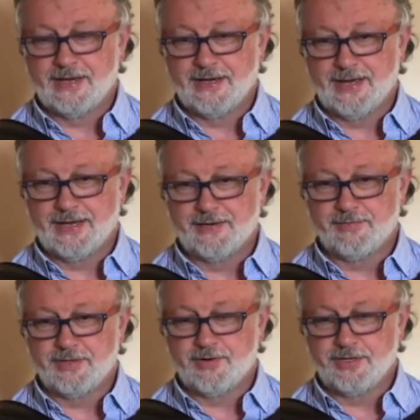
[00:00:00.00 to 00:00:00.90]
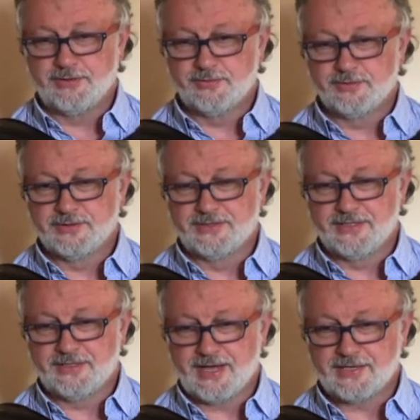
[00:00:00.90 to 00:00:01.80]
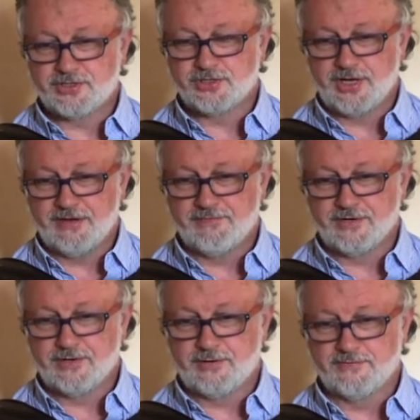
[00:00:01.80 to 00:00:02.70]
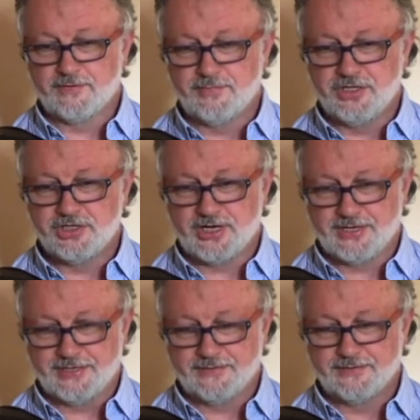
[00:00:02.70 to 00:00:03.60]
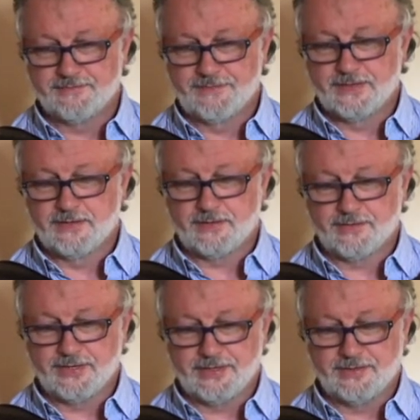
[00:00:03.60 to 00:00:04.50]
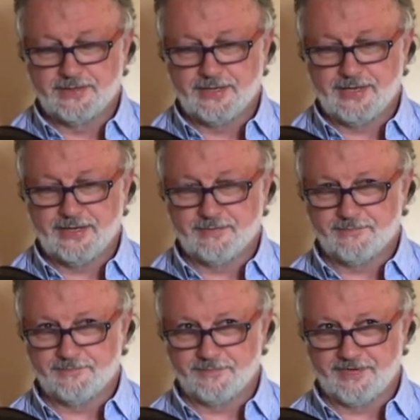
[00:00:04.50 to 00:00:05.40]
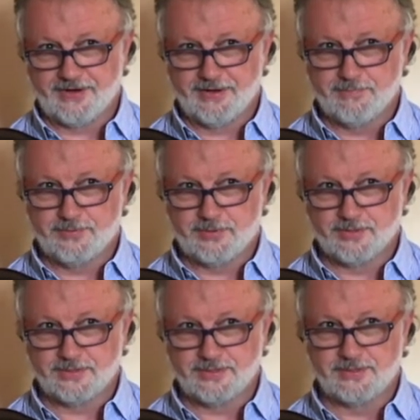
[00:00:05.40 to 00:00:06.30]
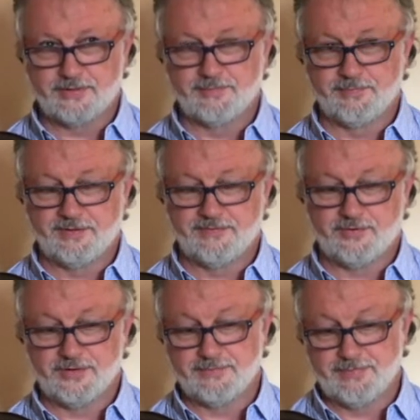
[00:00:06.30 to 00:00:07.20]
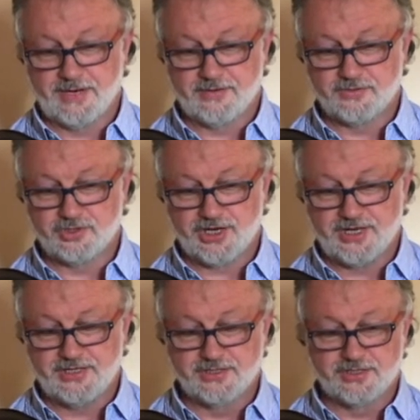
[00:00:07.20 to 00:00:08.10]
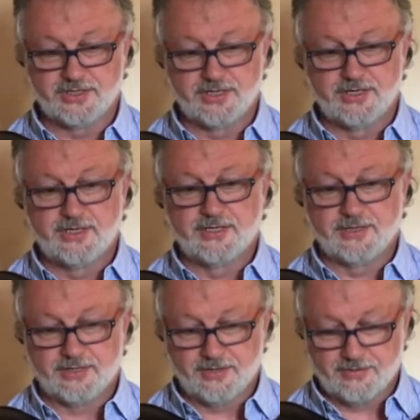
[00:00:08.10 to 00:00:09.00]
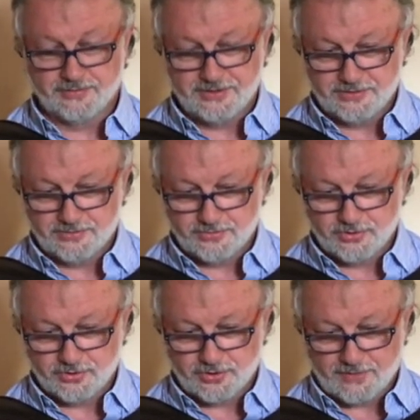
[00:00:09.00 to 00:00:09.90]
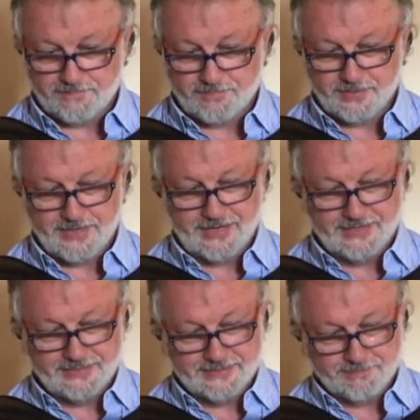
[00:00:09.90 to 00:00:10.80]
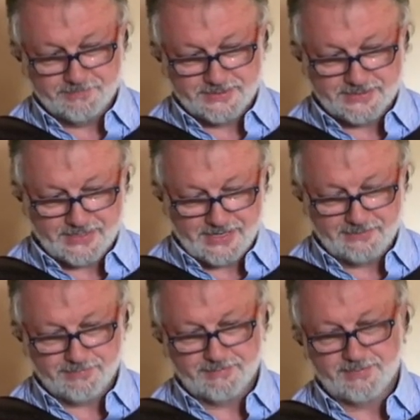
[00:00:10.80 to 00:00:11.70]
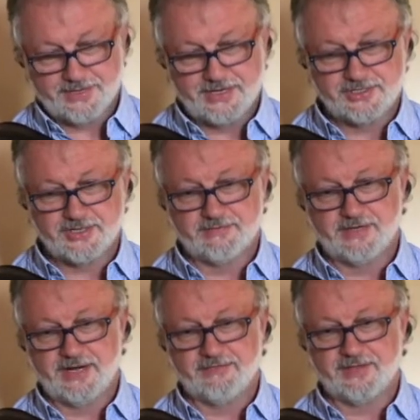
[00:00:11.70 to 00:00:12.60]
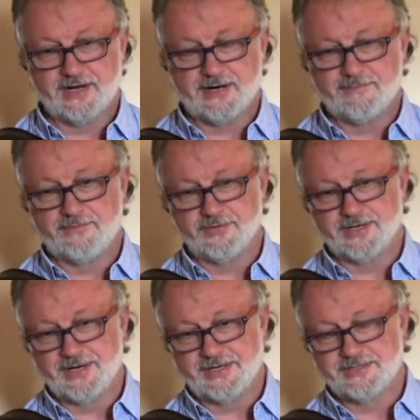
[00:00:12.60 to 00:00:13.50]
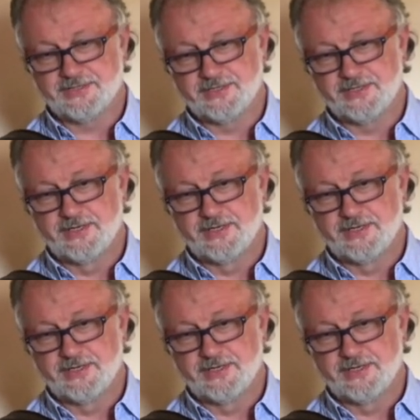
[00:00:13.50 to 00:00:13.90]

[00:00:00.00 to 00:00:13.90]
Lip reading: and we're going to detach every note from each other. Okay, and very important, before the bellow change, the note needs to stop, and there's a slight preparation of the left arm for the next